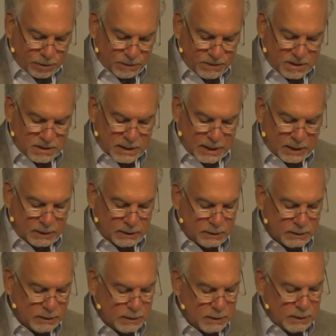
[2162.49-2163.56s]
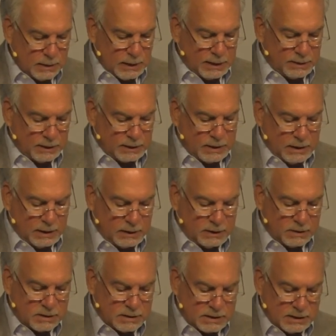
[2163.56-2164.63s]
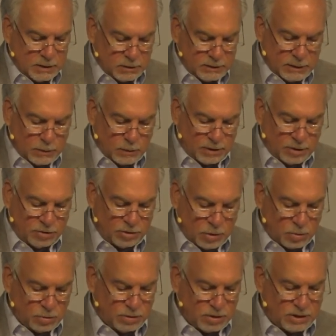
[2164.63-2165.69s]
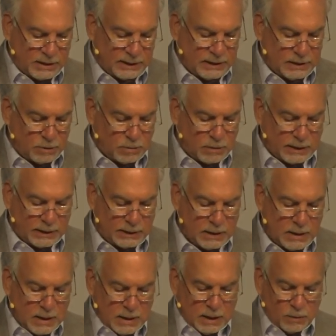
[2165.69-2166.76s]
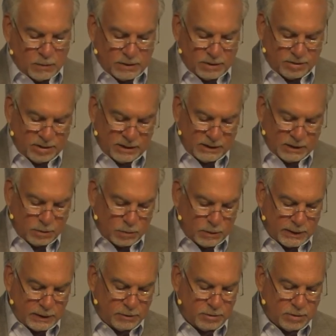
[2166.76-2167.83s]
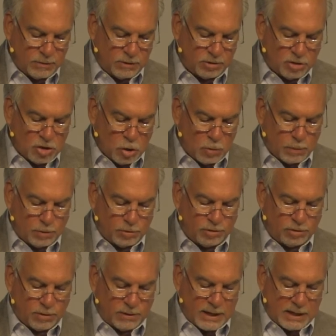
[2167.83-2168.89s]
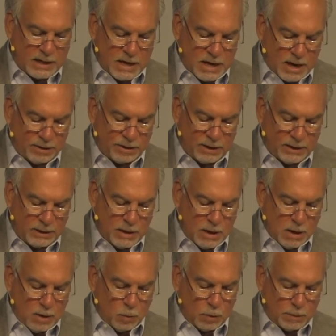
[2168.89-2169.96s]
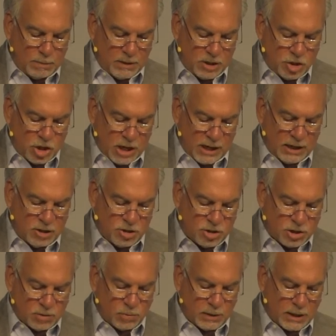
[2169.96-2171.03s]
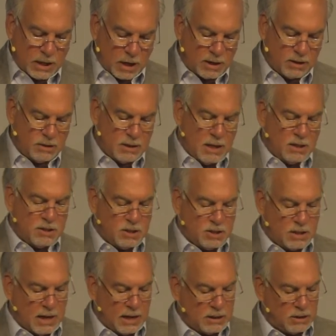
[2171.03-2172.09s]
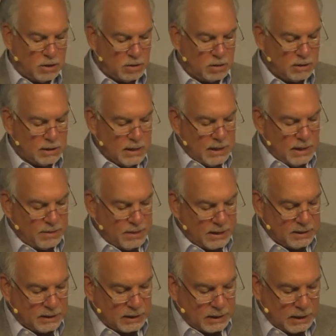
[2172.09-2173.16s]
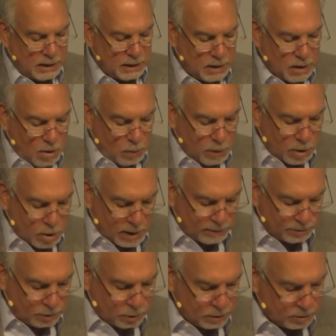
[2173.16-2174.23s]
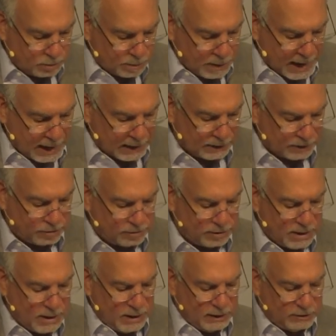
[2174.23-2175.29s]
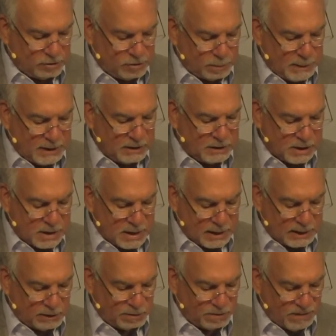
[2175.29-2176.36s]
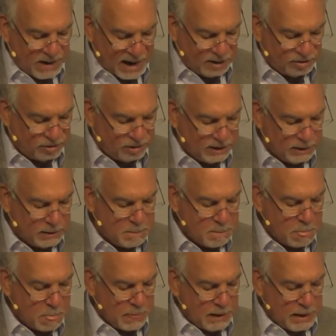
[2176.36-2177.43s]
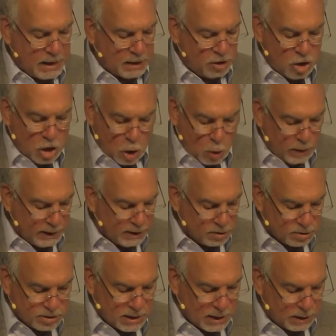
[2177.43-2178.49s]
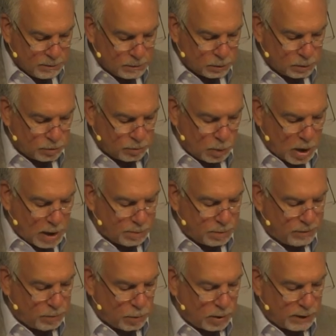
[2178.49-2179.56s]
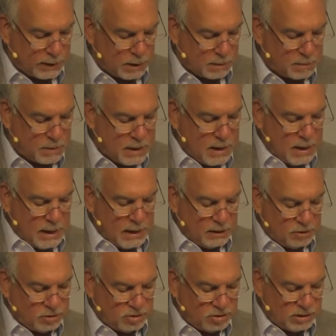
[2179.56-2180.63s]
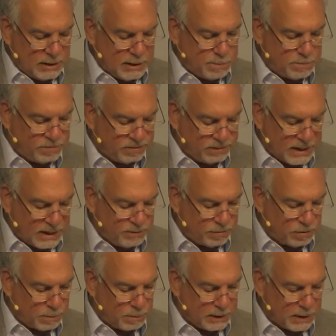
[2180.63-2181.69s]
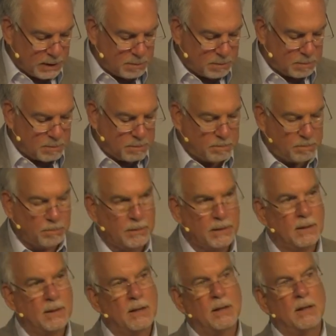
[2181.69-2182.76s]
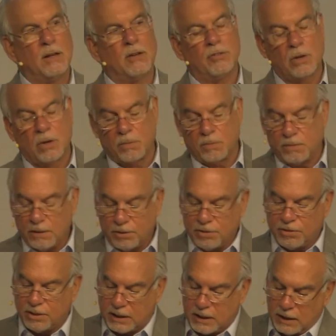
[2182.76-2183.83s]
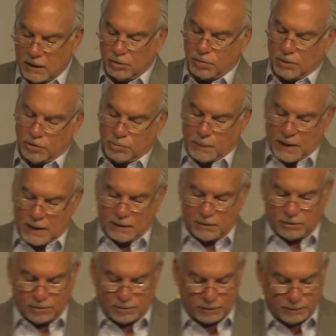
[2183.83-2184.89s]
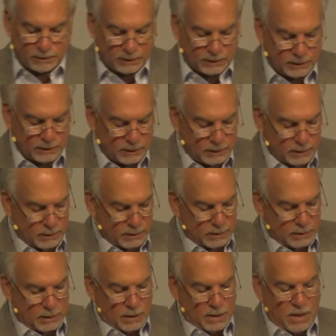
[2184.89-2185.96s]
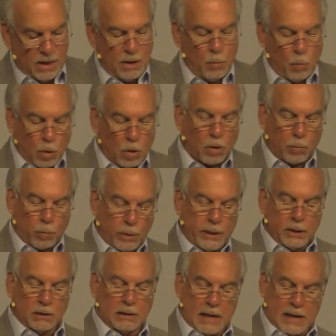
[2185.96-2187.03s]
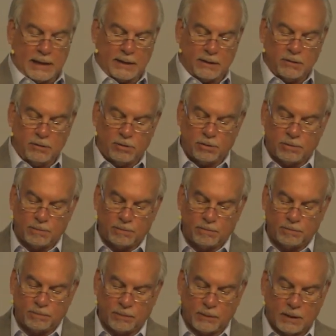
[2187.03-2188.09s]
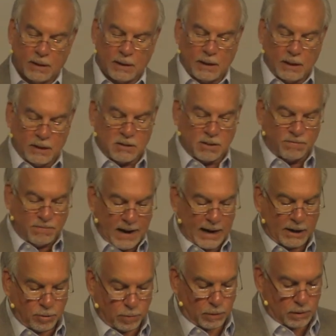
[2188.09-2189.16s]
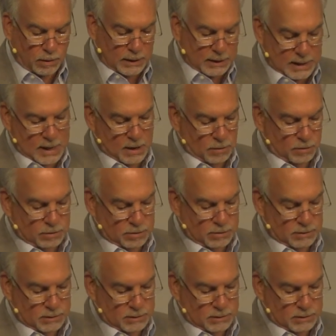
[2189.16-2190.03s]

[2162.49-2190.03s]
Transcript: of the den, and the king sealed it with his own signet ring and with the signet rings of his nobles so that nothing would be changed in regard to Daniel. And then the king went off to his palace and spent the night fasting, and no entertainment was brought before him, and his sleep fled from him. So this is the king's response. They were real lions. It's a factual account.